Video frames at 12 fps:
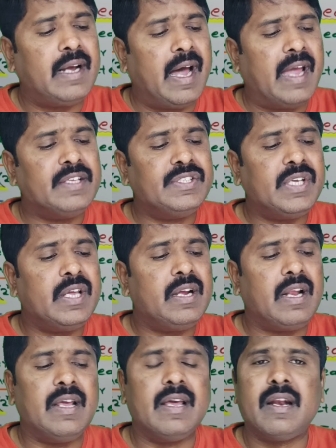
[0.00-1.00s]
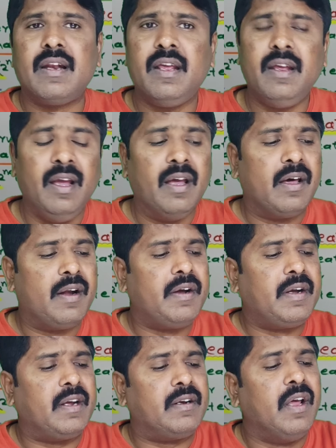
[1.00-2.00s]
IG, clearly
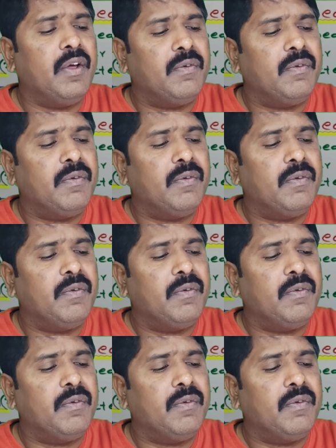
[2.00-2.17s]
written,